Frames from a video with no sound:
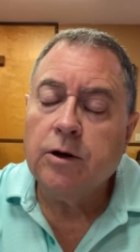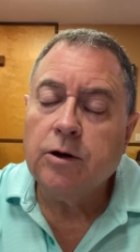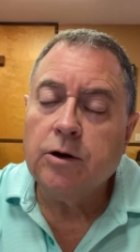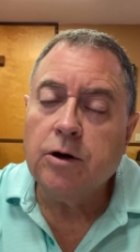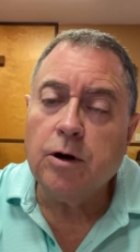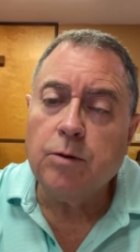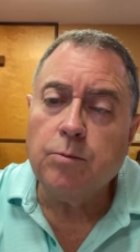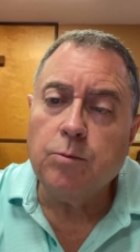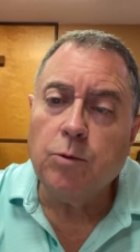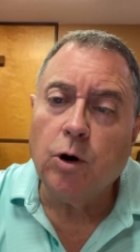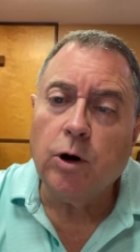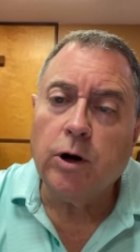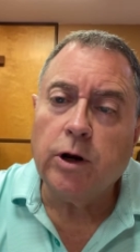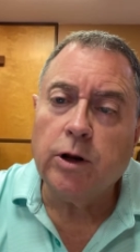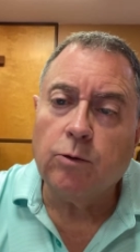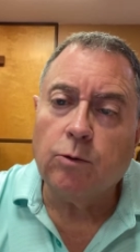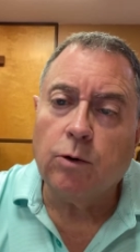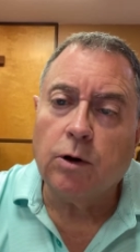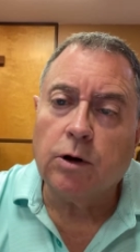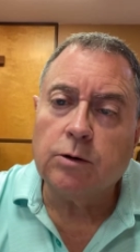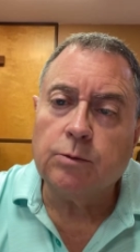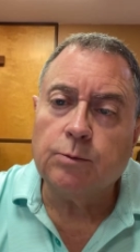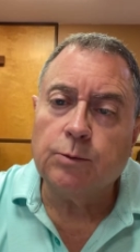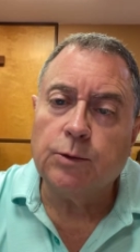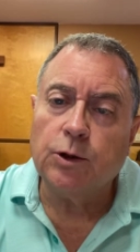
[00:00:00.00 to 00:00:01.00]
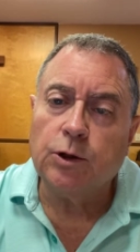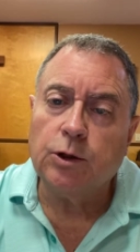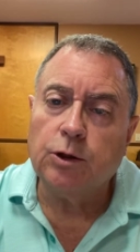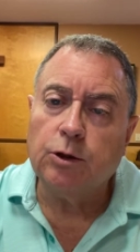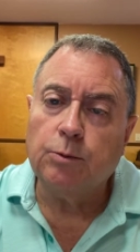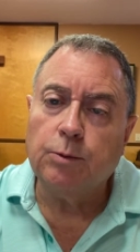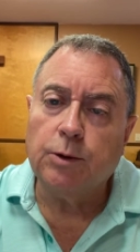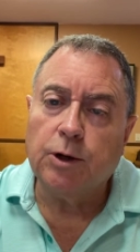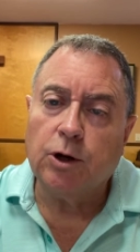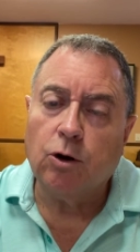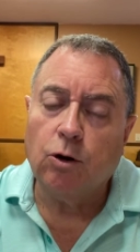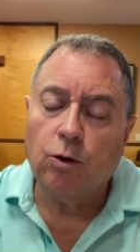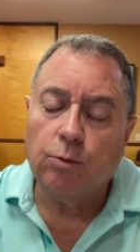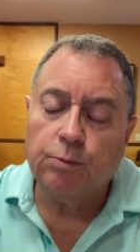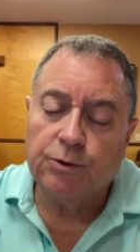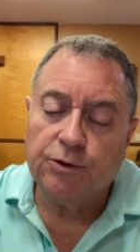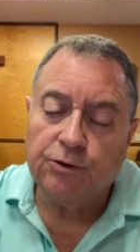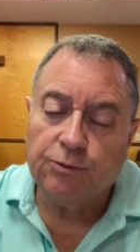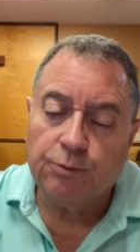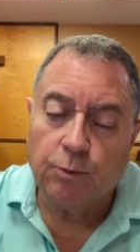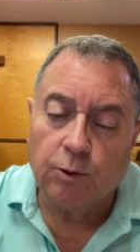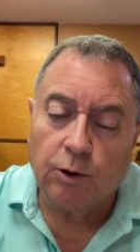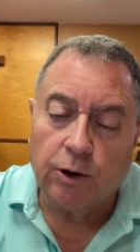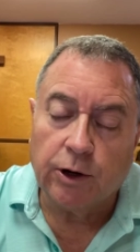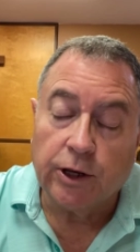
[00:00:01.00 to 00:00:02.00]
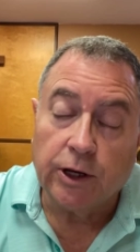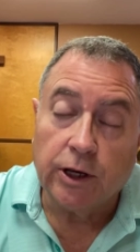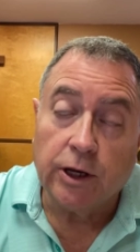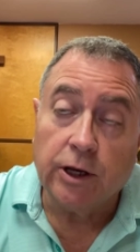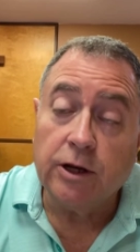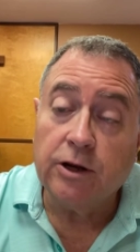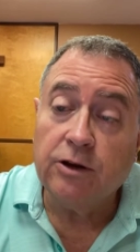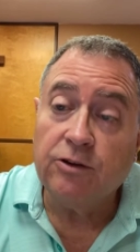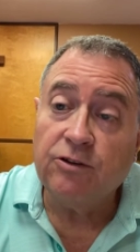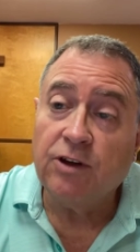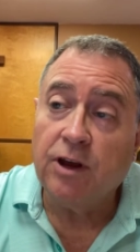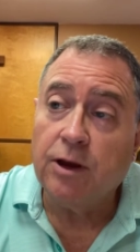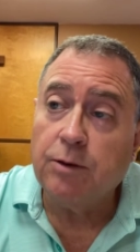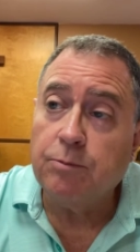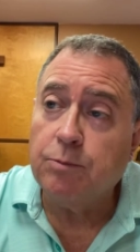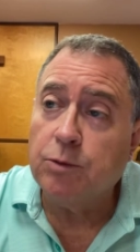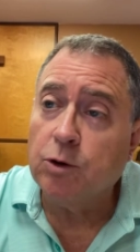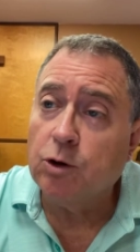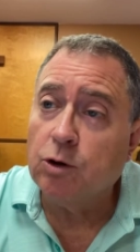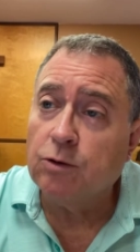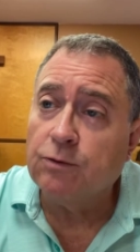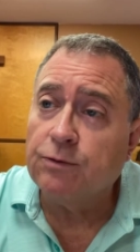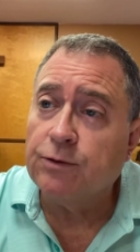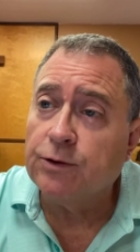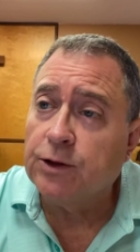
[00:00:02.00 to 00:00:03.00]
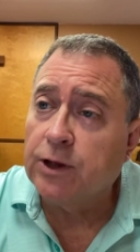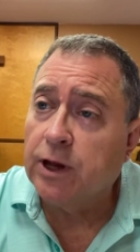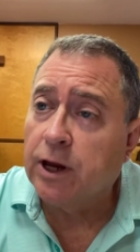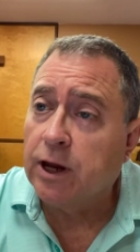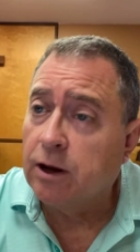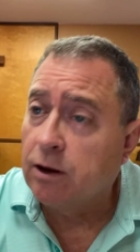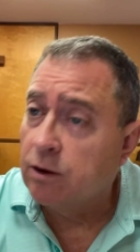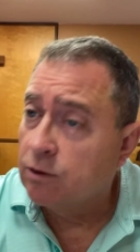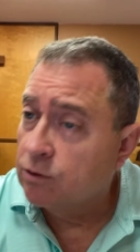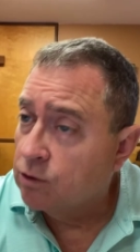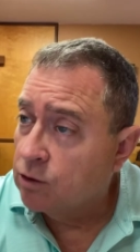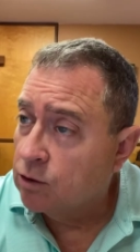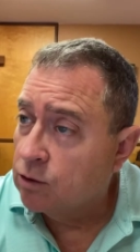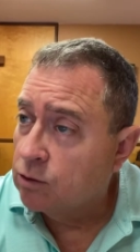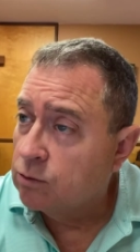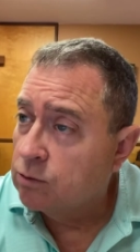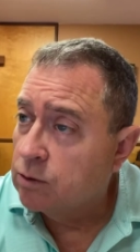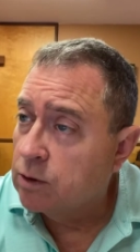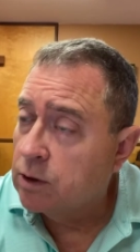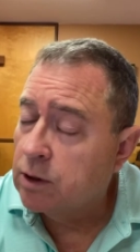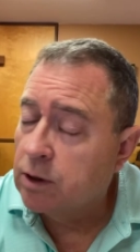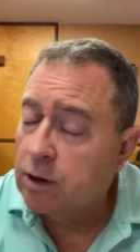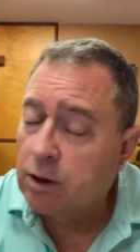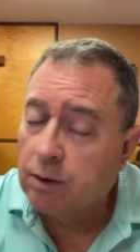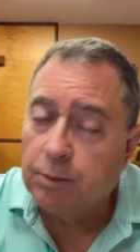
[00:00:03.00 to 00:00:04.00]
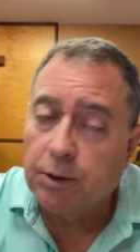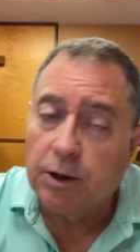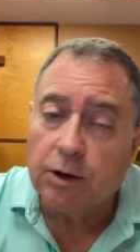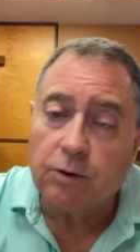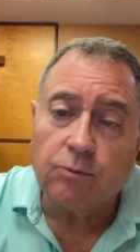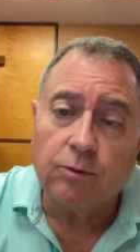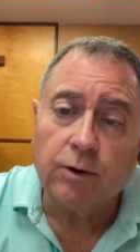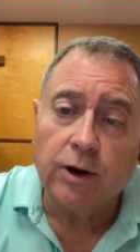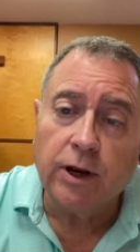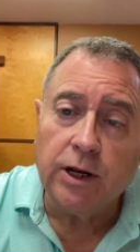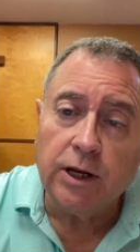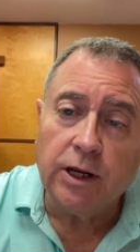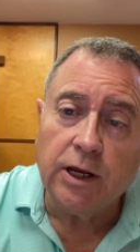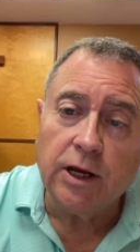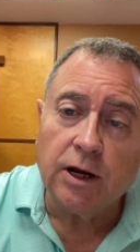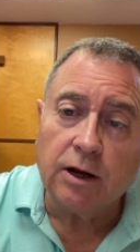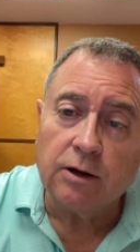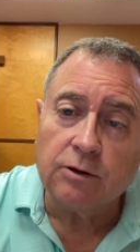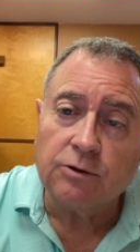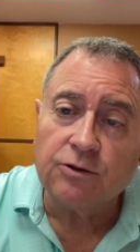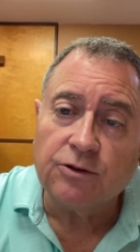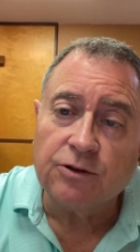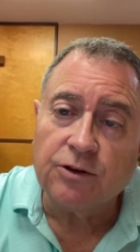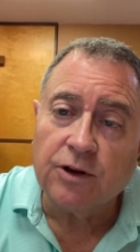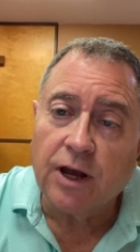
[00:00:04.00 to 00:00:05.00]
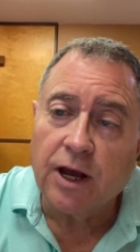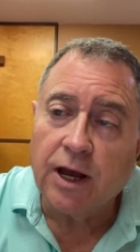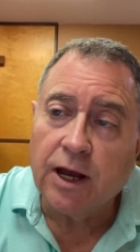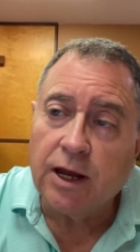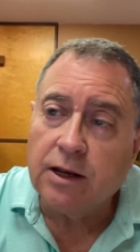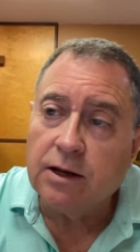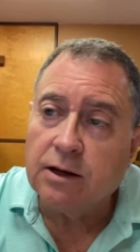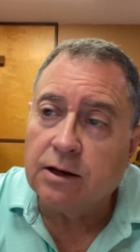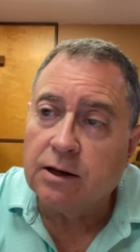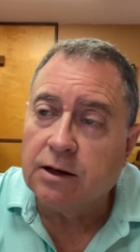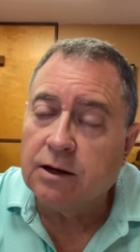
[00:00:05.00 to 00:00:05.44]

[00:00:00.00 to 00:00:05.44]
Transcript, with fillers: Good morning. Welcome to A Little Bit of Hope this morning. It is a beautiful day, although a bit rainy outside.